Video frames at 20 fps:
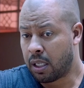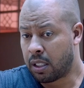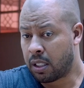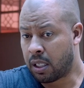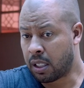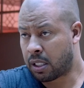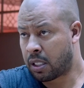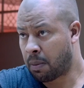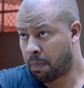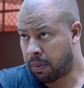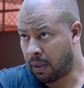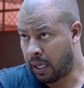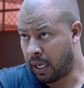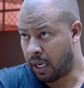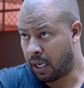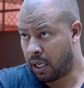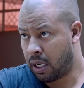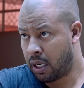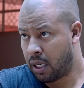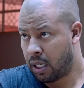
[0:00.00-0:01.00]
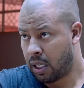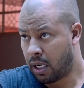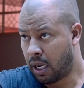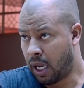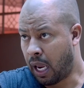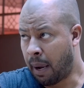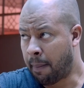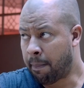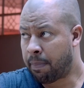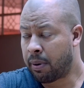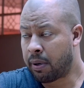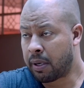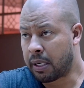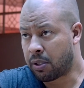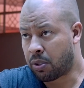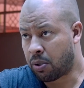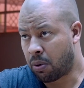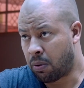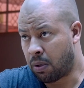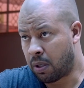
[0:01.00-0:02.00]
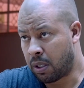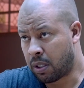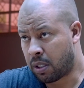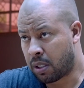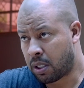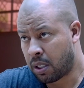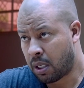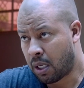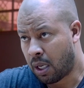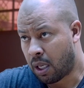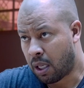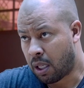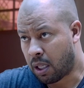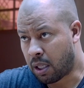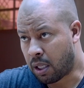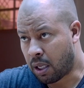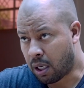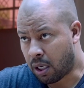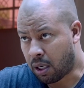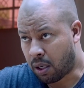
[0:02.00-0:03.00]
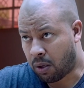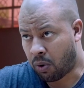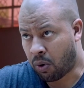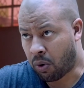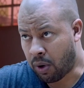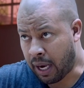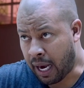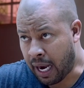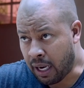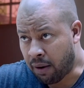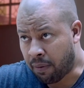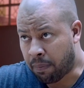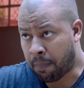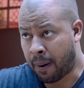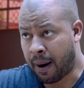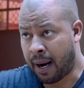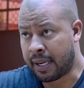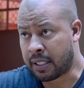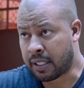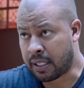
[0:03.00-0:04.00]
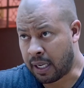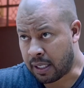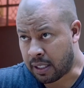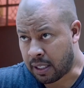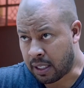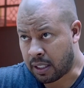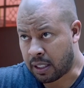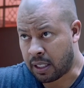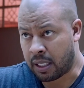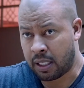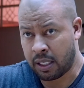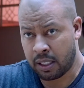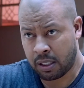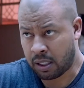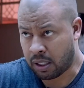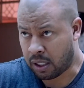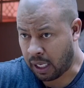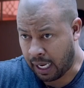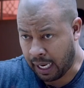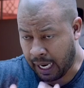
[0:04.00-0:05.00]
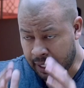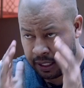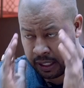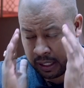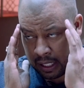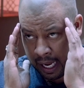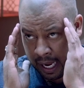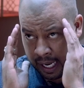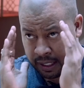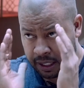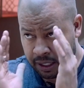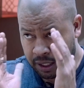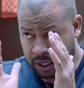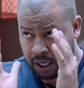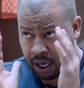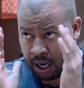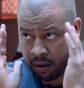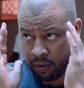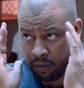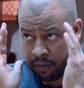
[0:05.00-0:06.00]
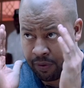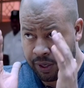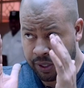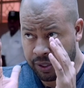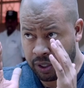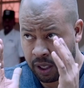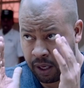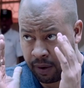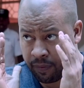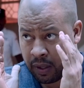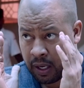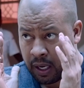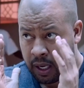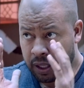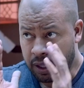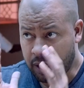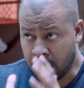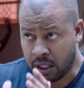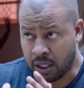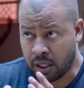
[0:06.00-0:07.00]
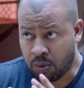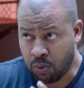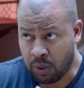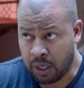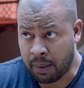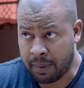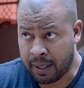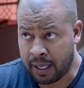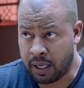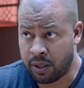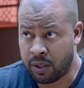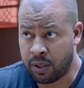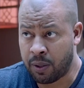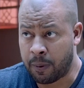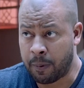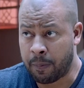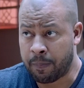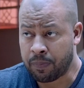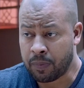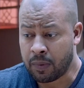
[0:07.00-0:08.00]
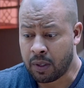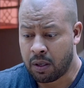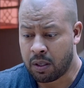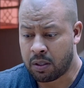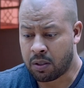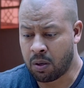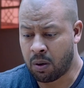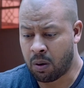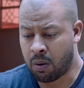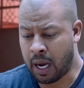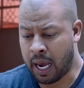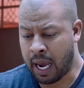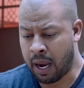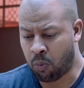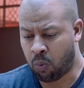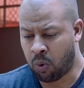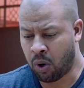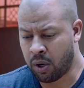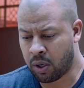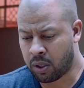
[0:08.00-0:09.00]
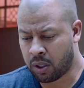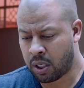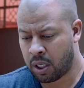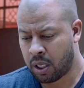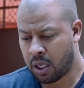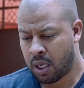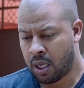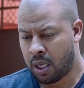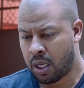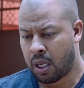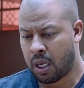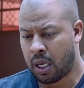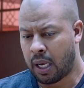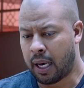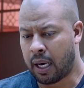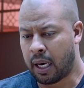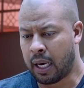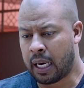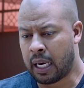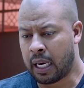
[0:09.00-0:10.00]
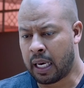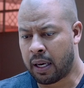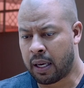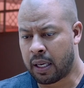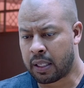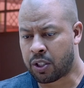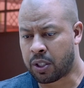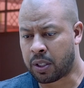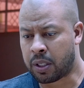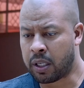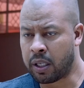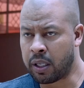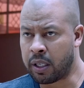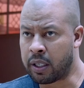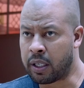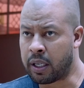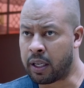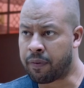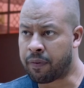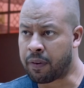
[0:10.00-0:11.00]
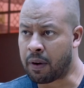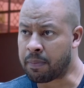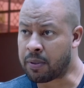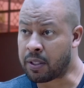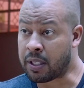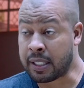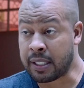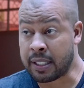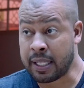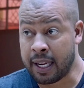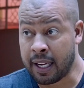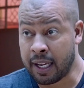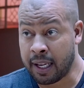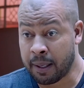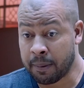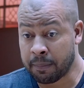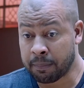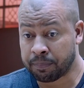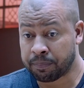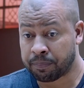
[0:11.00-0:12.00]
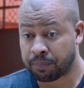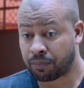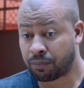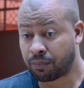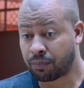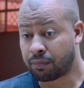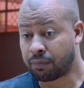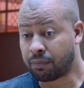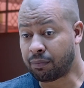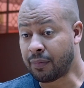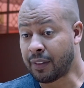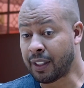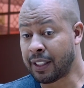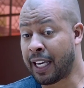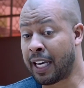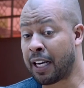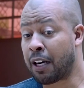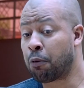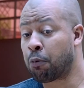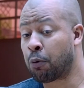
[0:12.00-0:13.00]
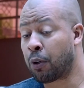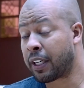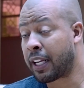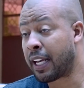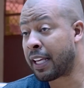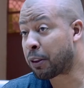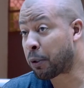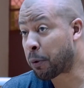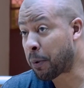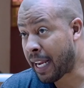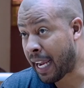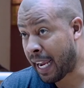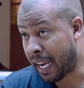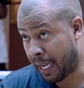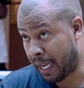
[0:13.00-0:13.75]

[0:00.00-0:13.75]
discipline and put it towards the creative process and said, and I just had this tunnel vision of this is what I'm going to do. So I worked security from 6 a.m., got off work at 3